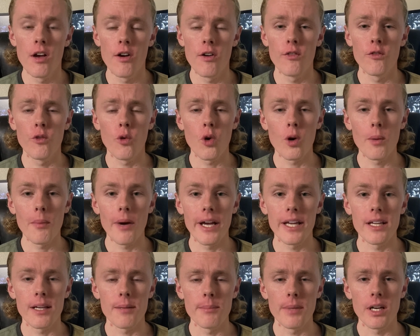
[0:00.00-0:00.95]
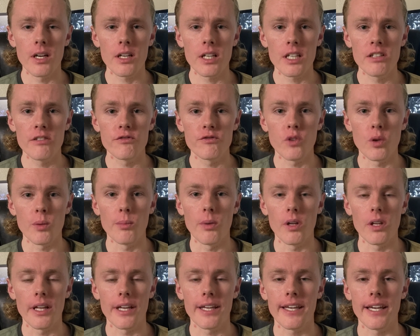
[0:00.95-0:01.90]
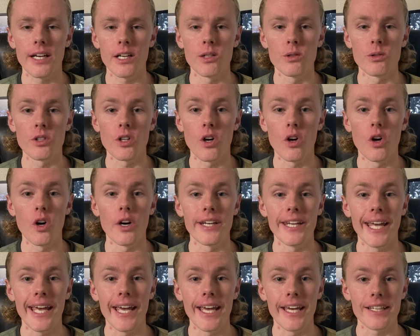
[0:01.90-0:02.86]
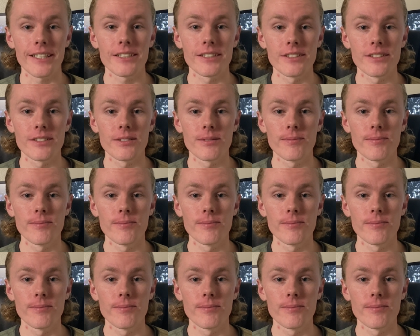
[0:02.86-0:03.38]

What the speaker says: for my American football account on X.